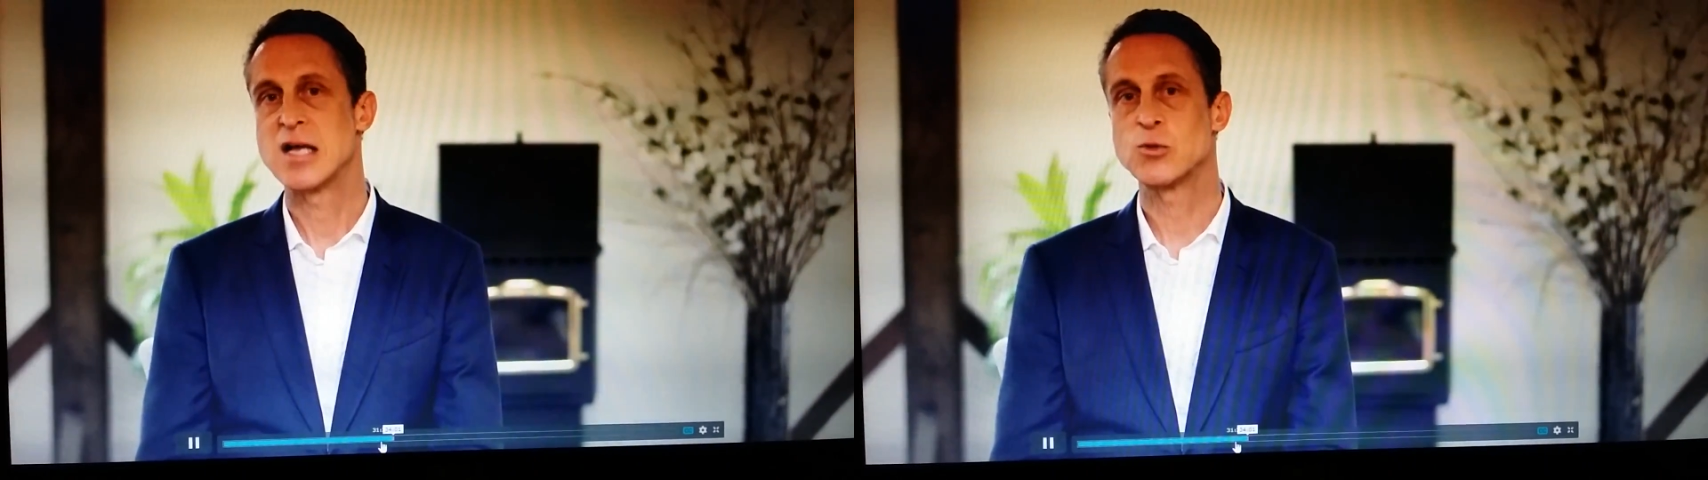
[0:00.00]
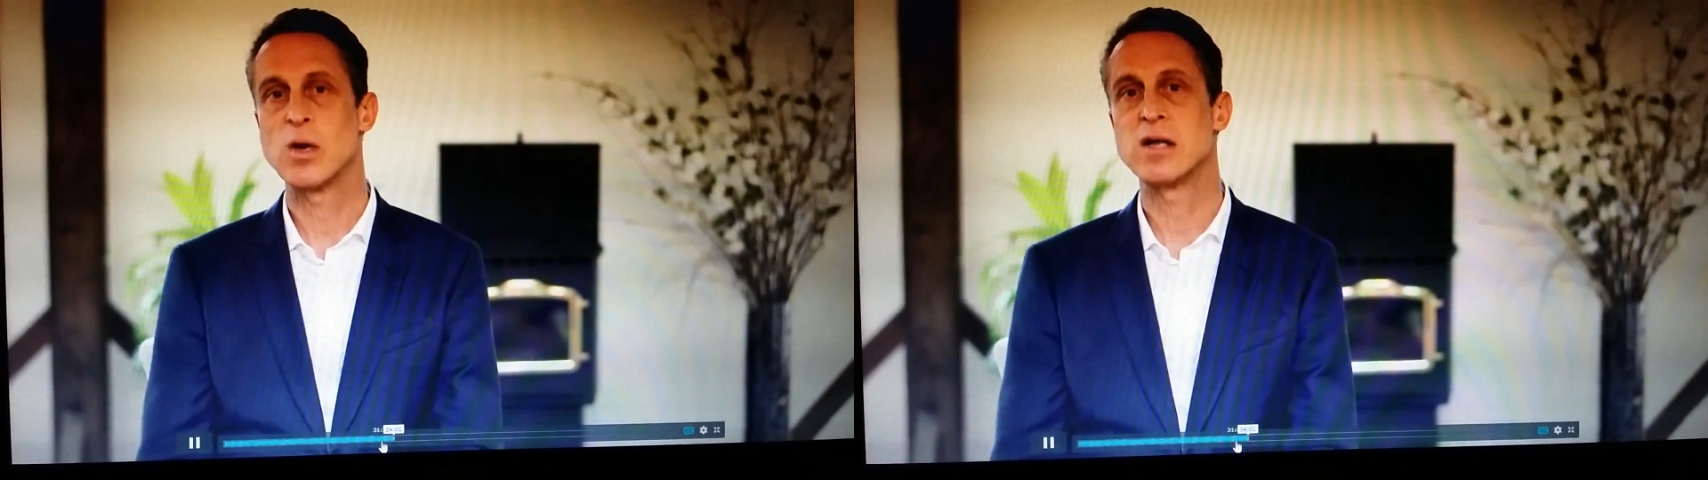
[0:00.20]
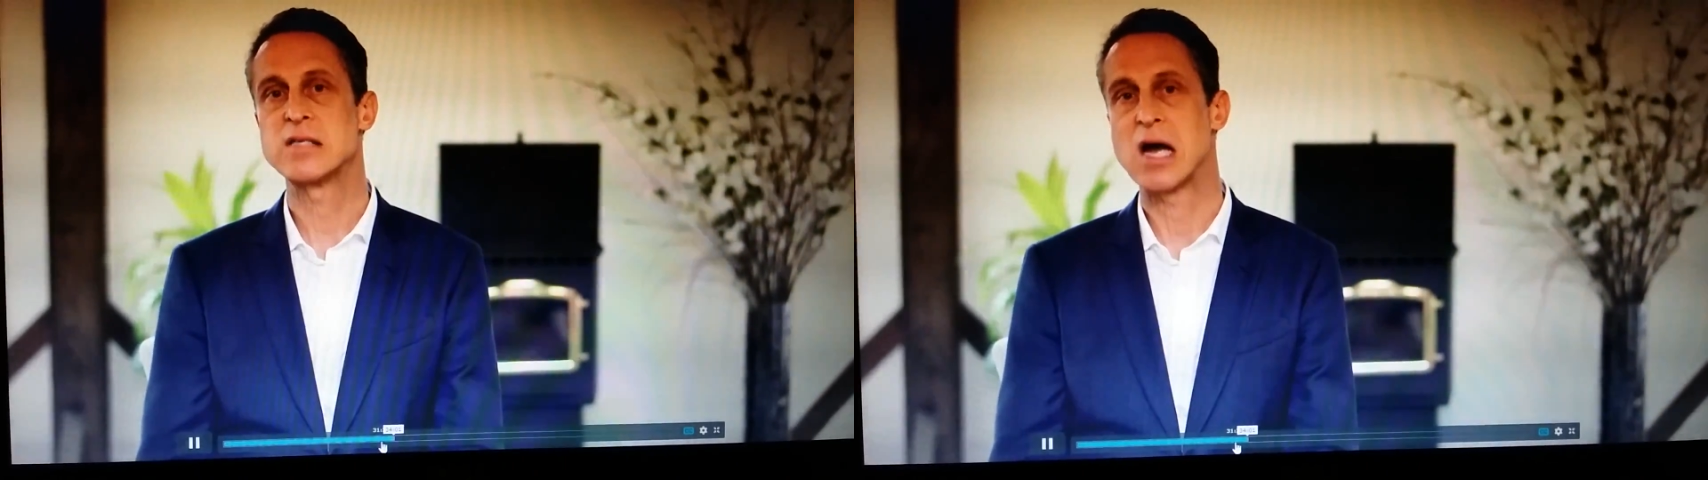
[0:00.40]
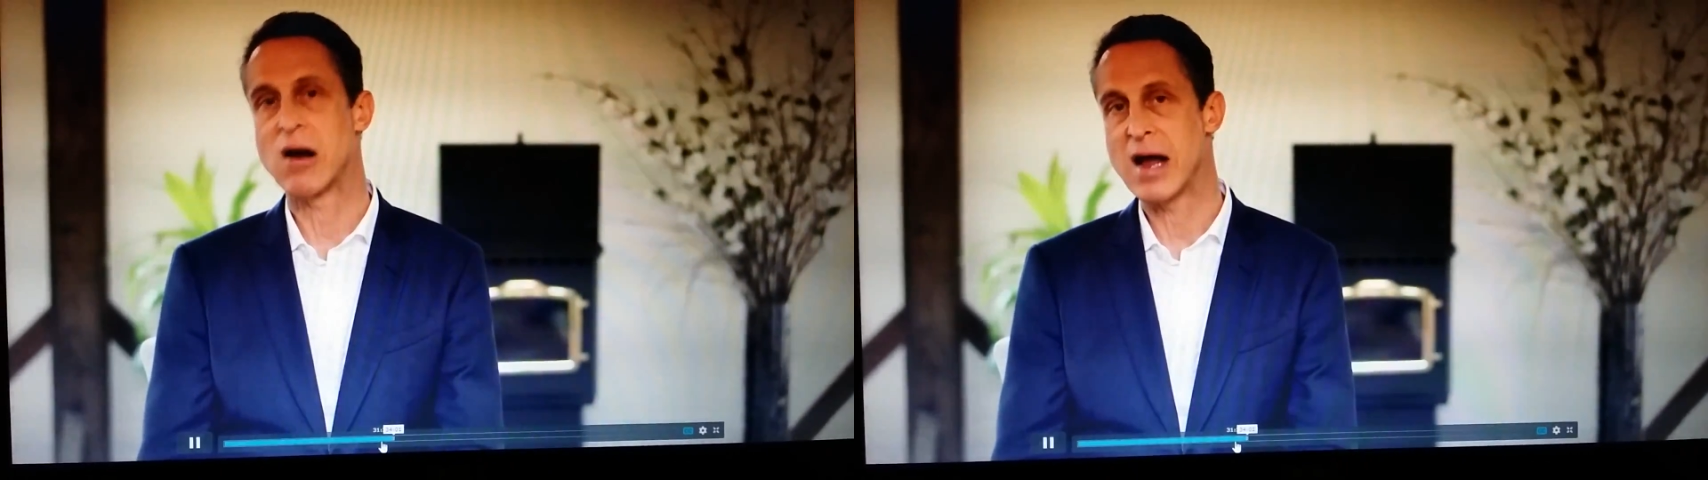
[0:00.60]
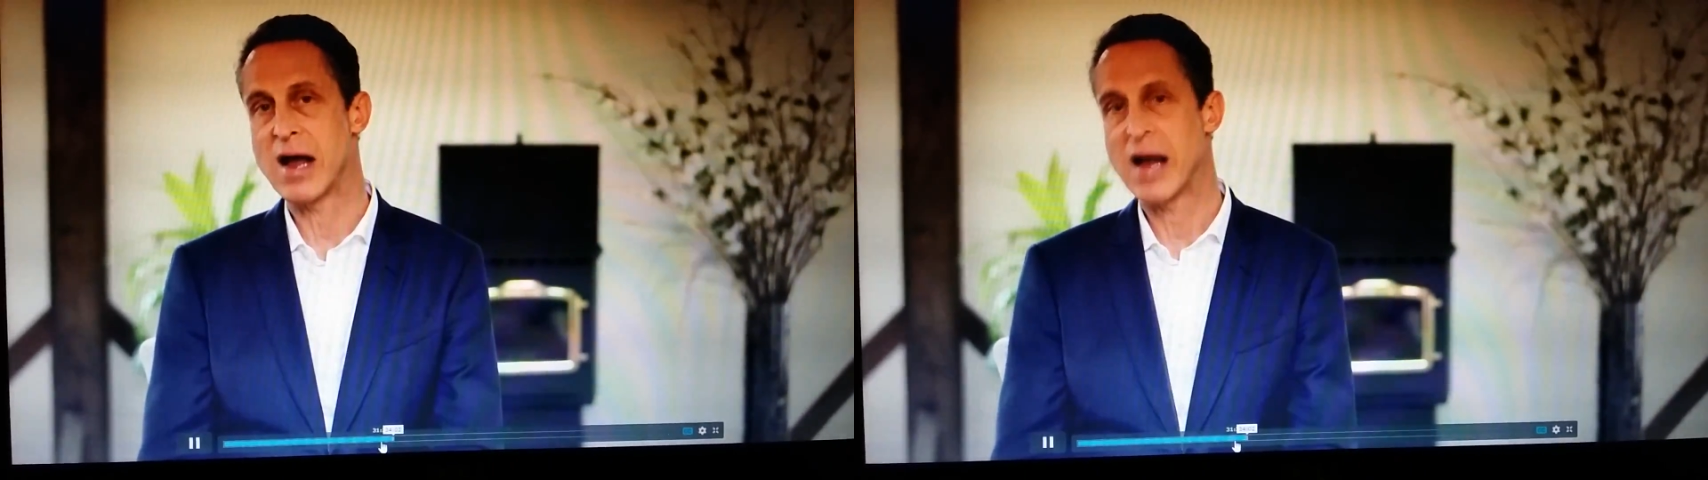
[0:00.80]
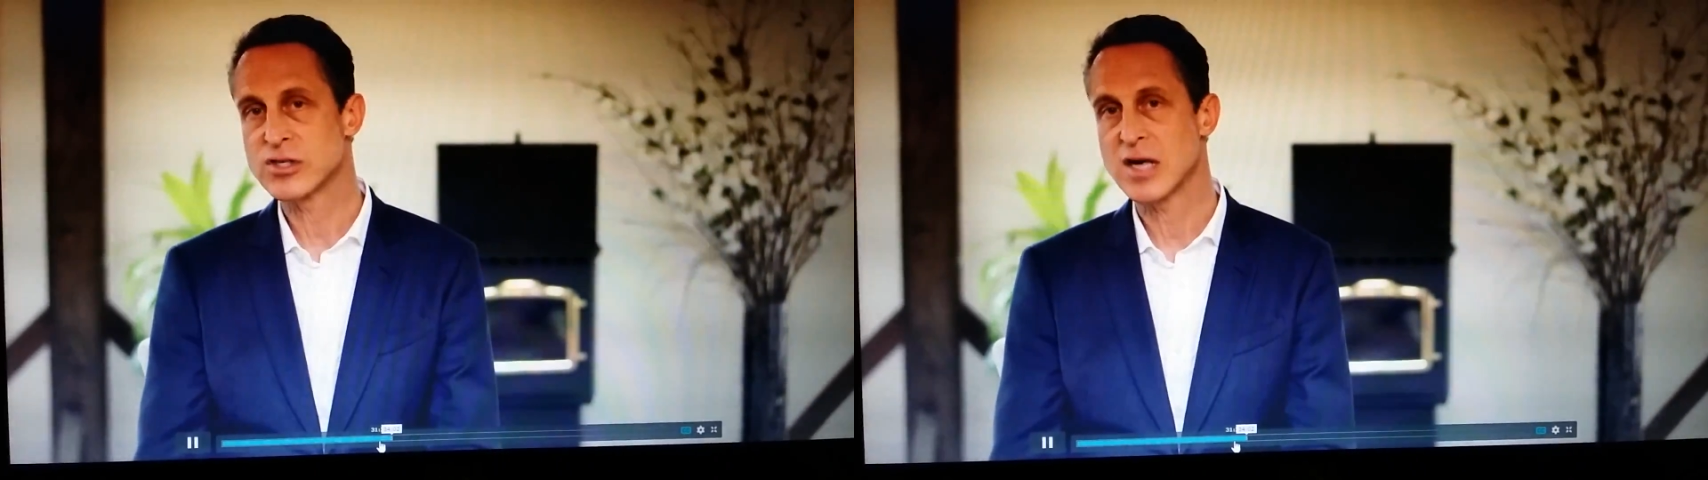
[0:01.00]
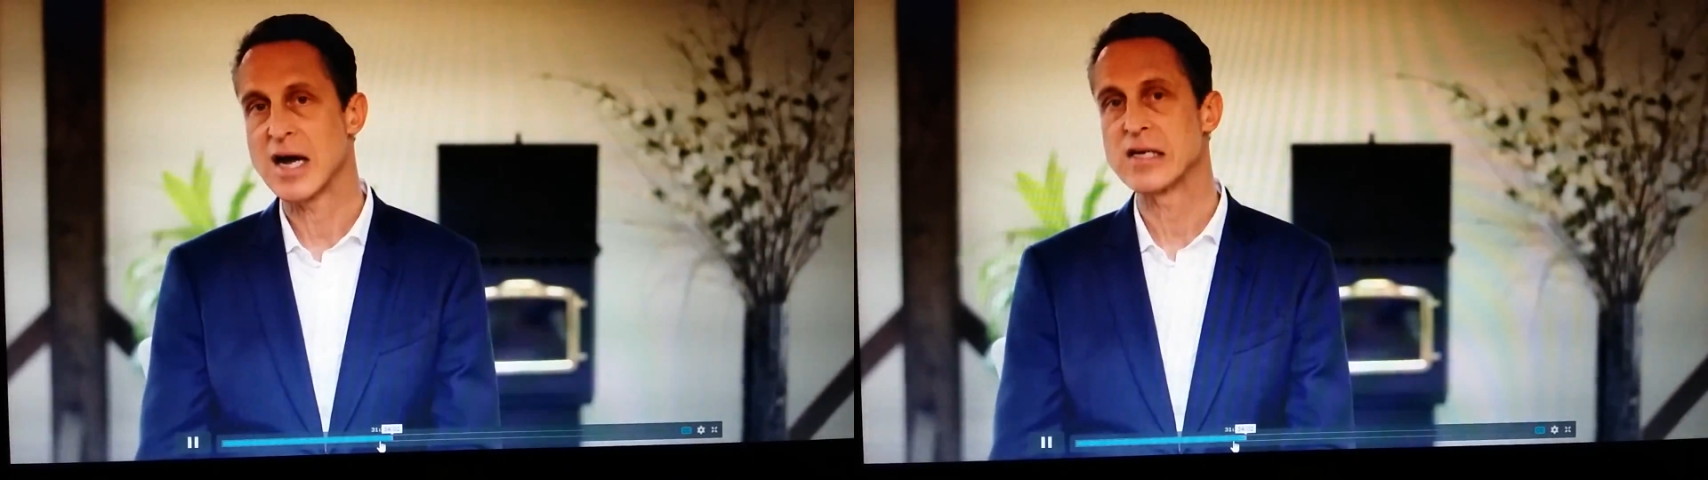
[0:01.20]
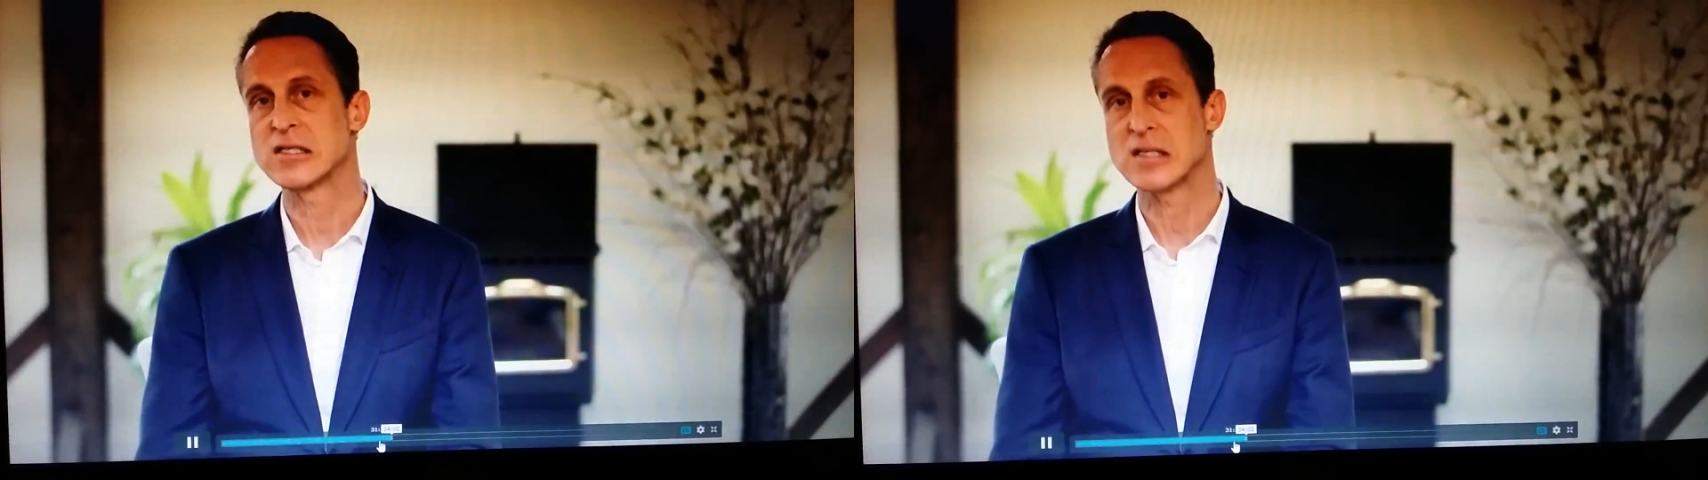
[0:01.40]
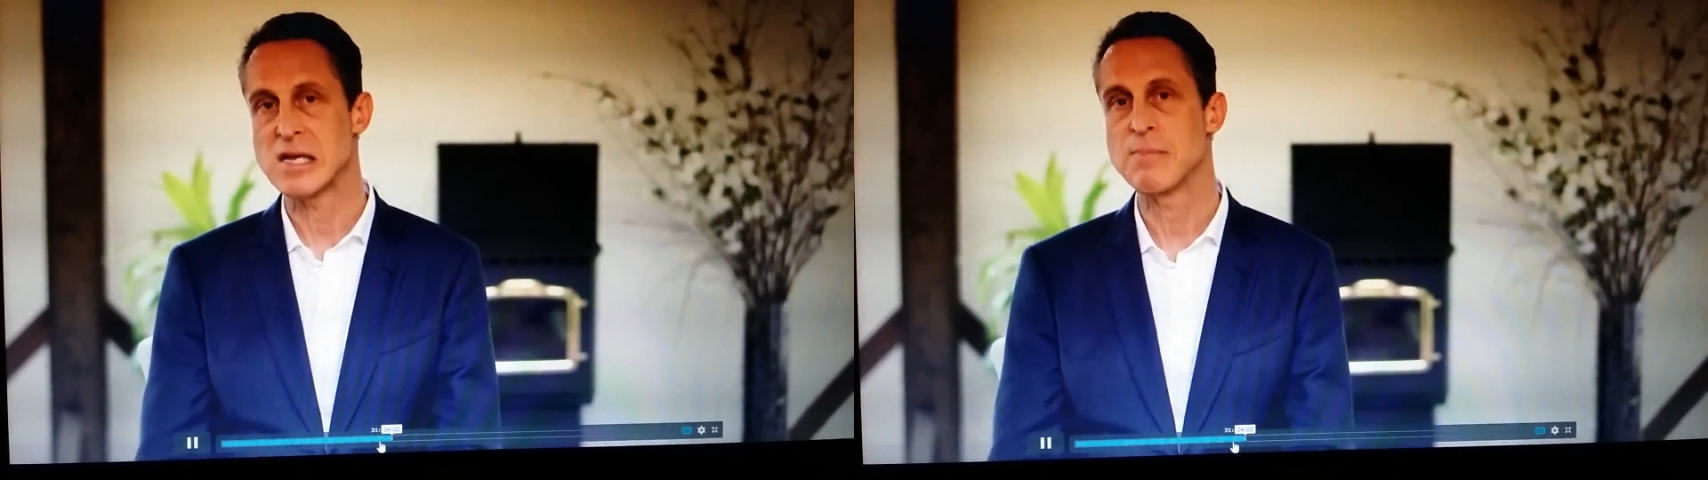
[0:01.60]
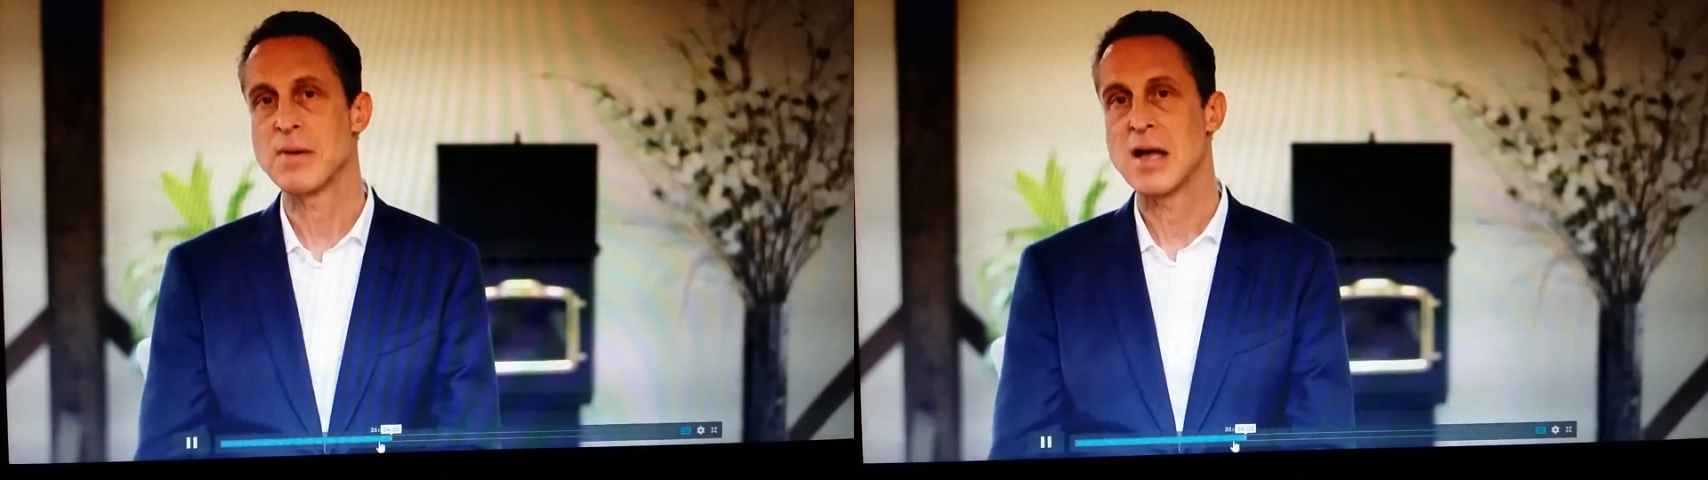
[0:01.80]
as well as our exercise,
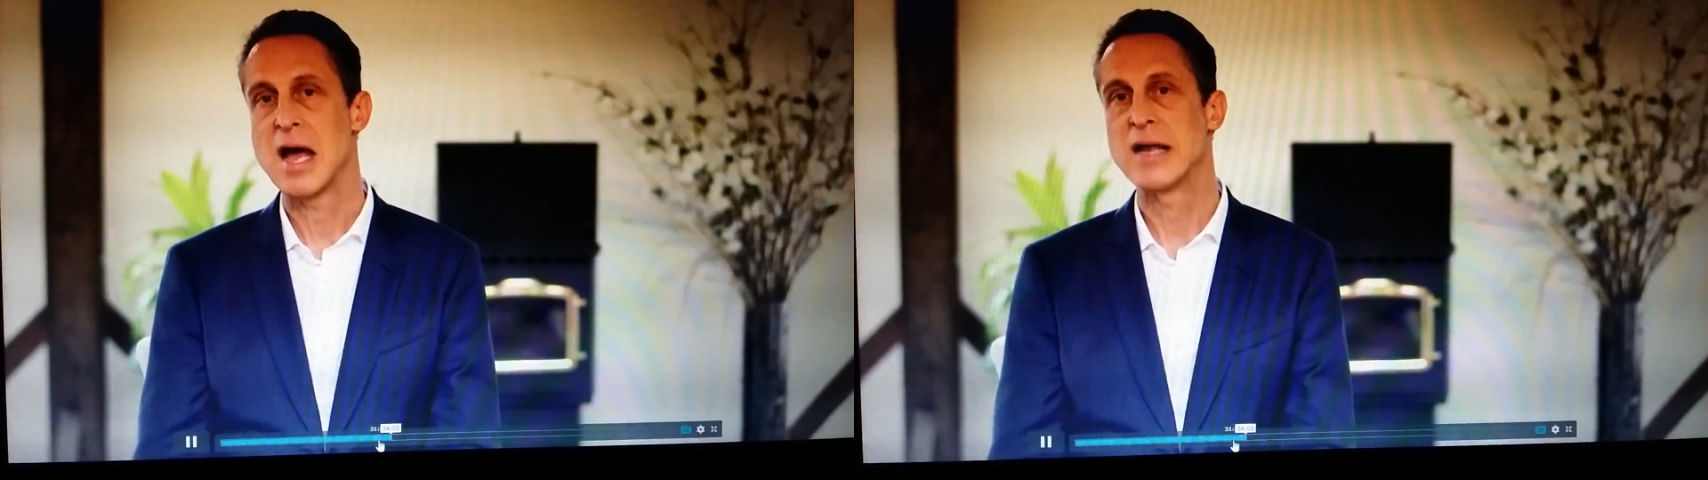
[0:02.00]
sleep,